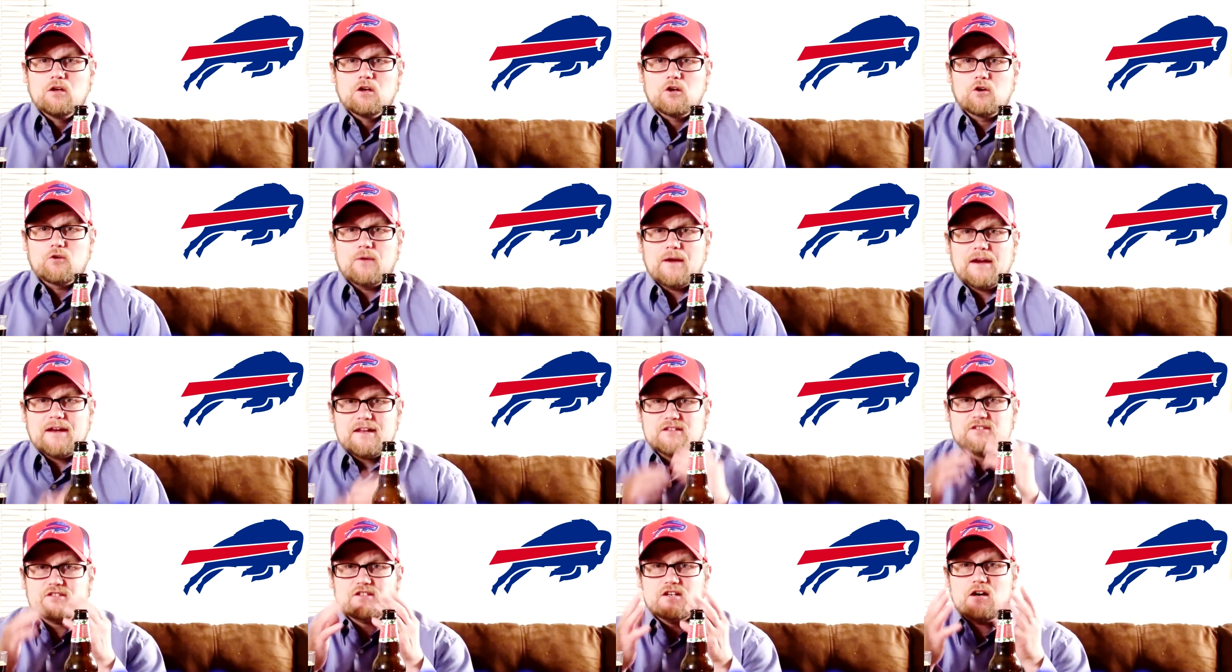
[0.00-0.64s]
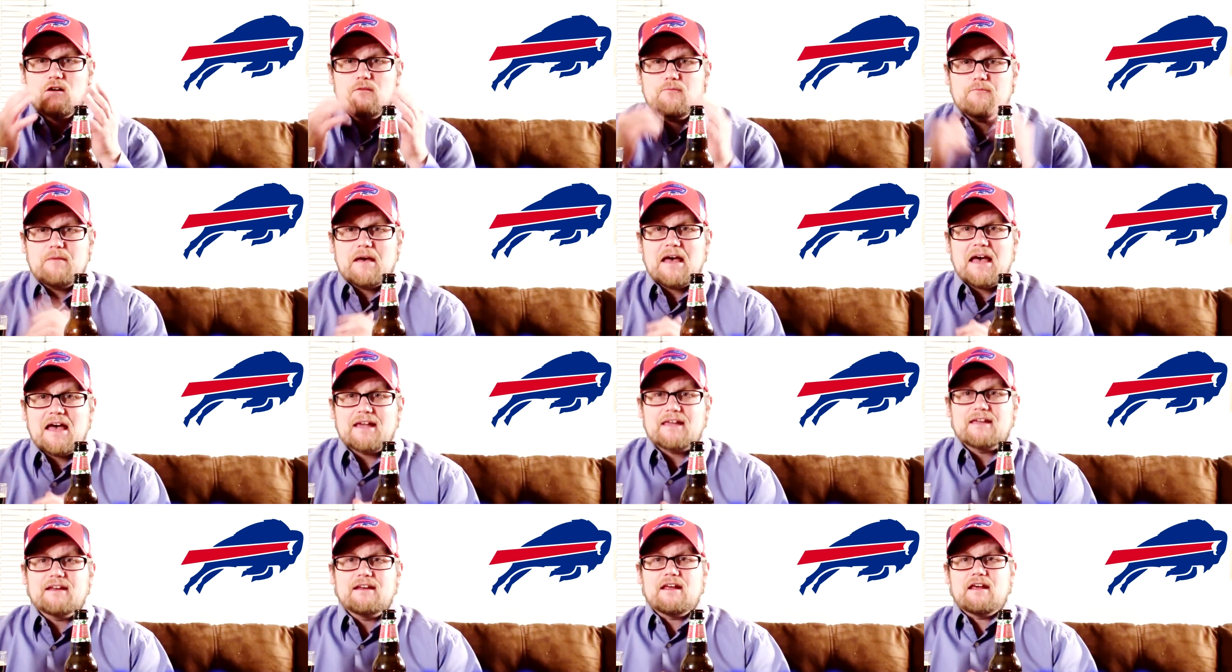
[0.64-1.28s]
Greatest
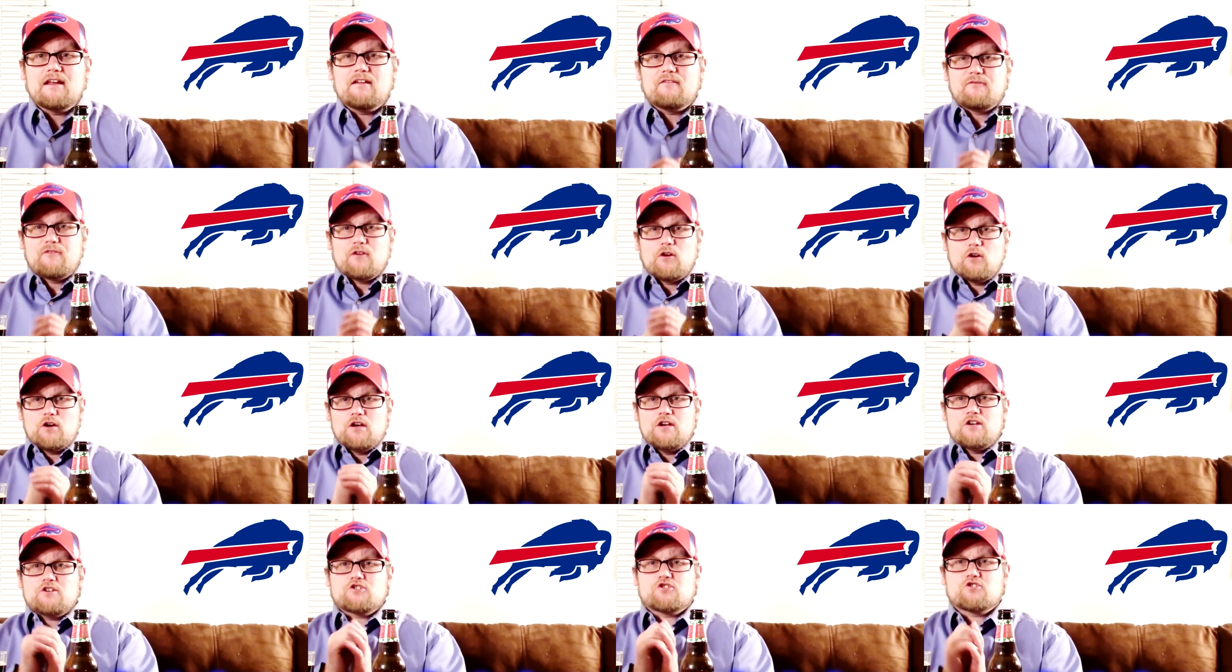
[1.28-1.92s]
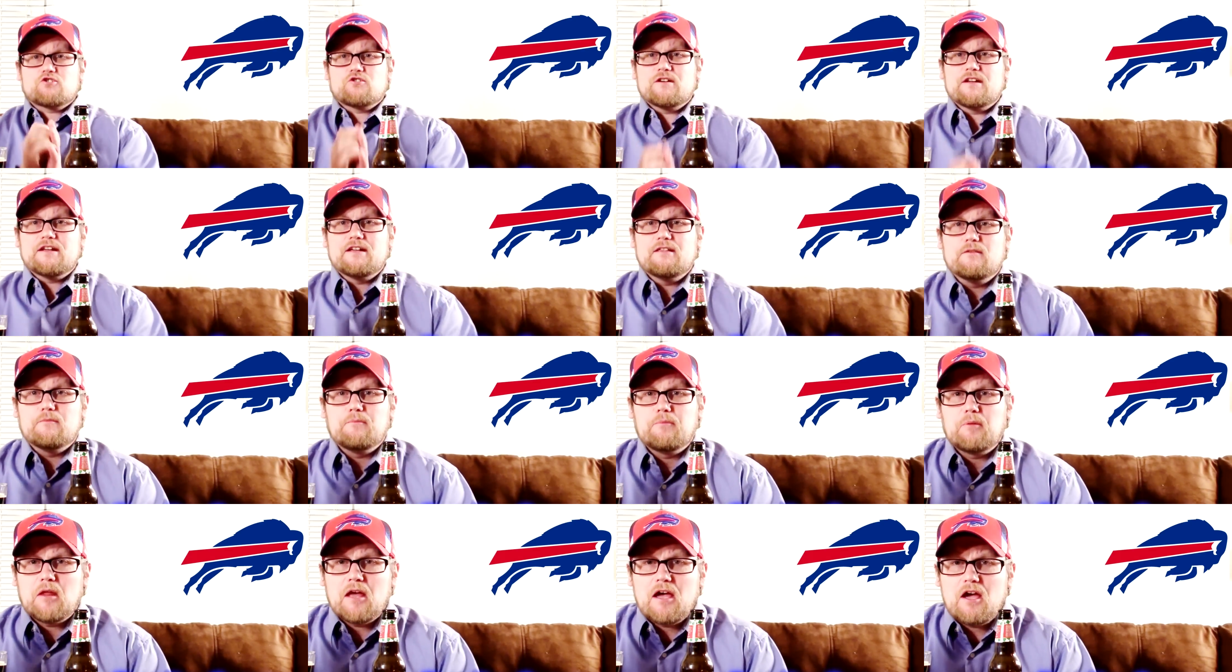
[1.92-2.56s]
comeback in NFL history in the
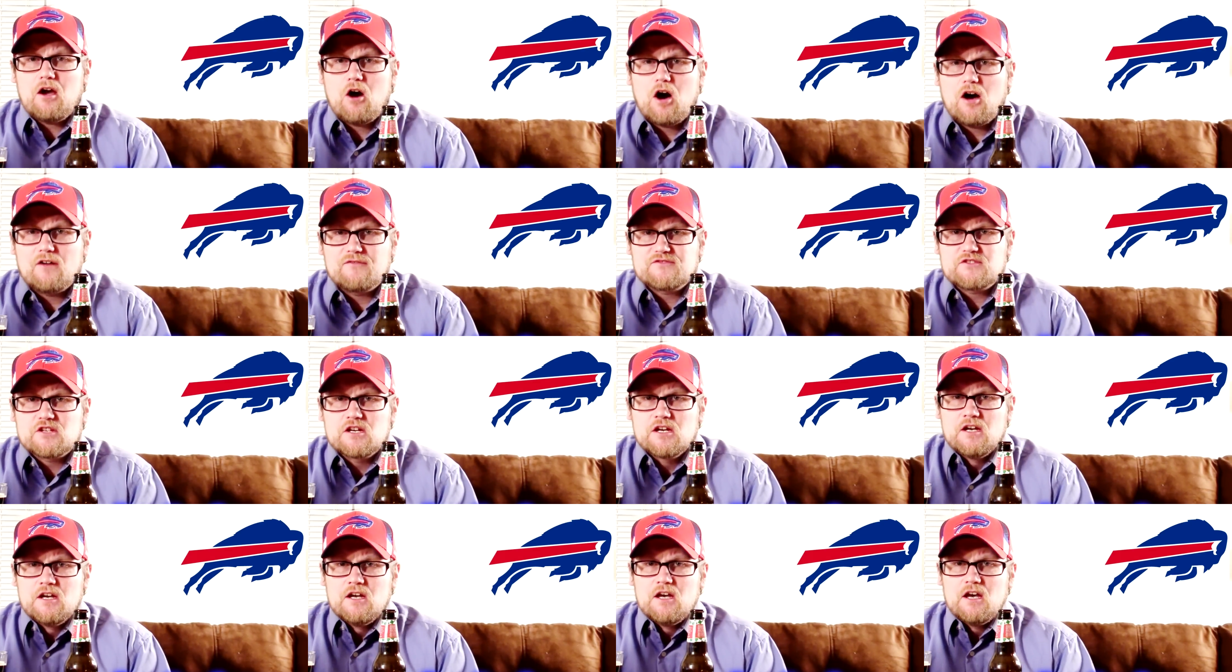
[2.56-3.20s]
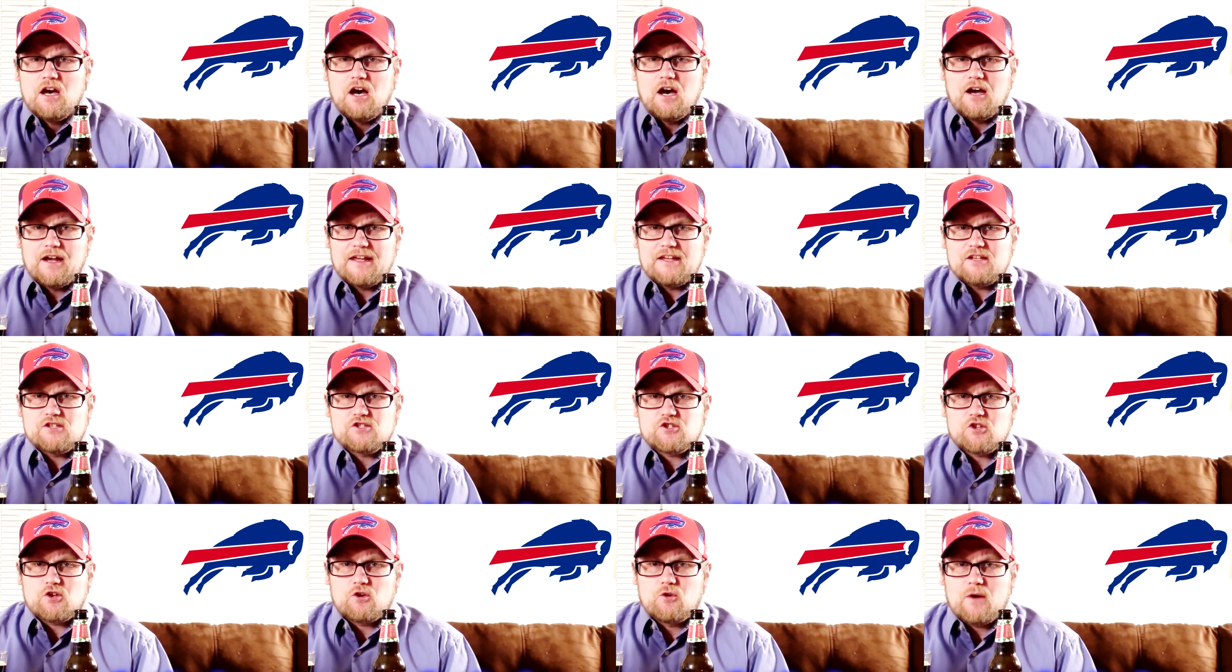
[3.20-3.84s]
playoffs
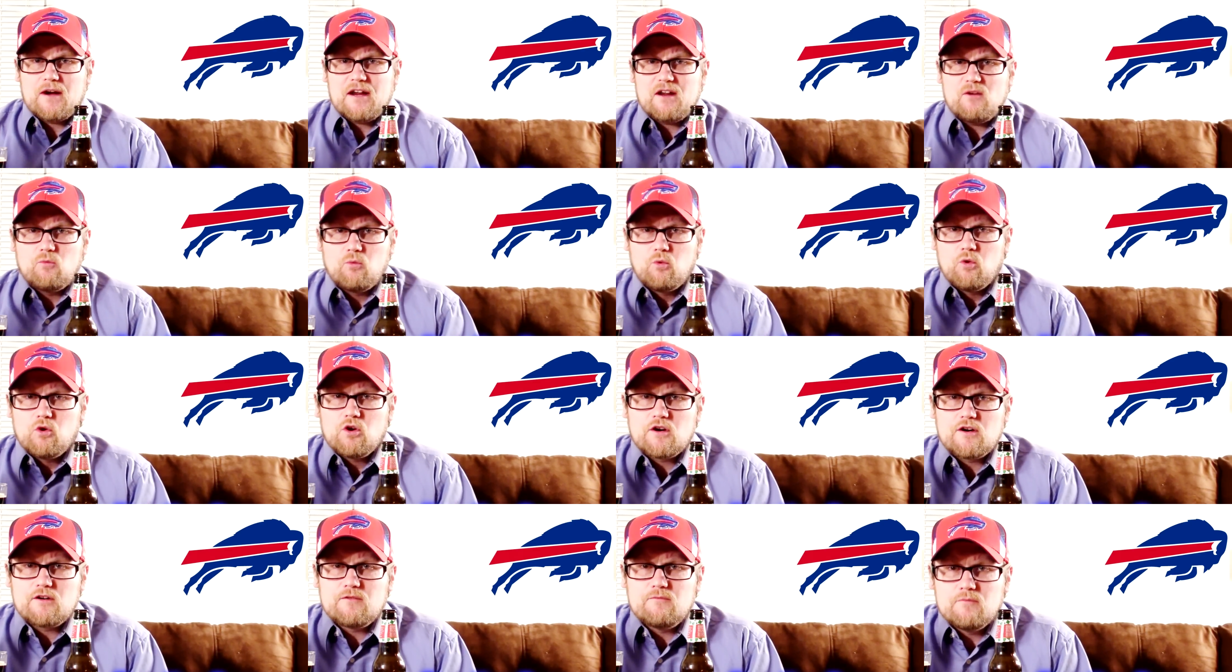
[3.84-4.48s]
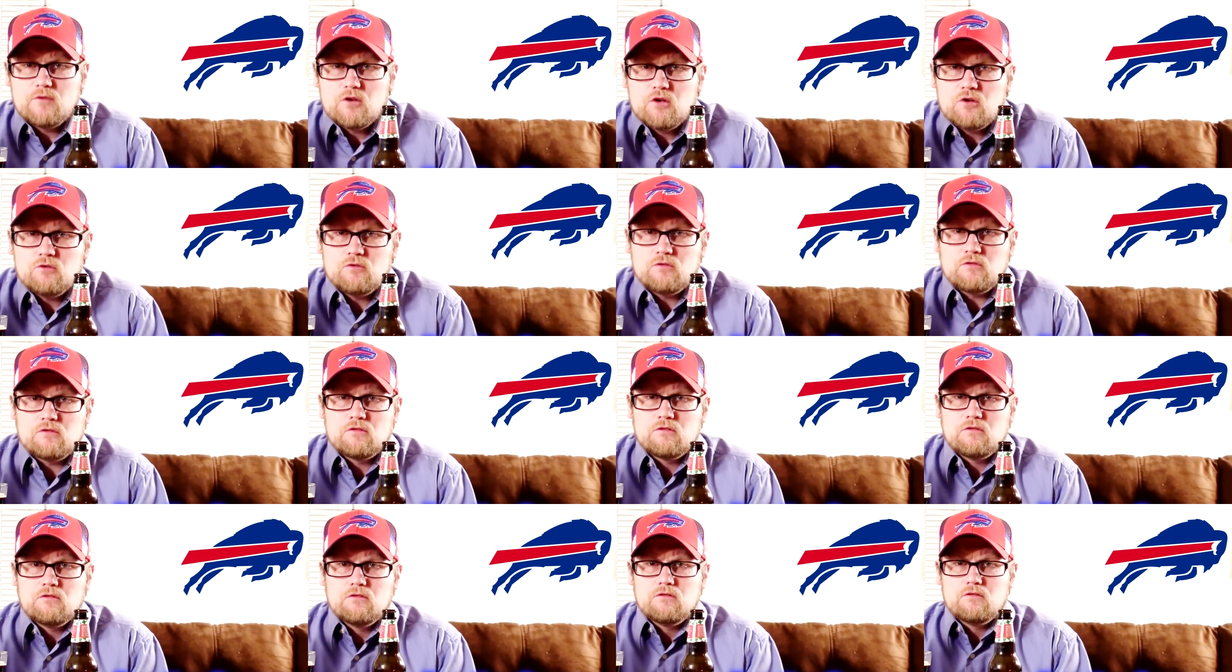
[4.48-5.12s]
against the great Warren Moon.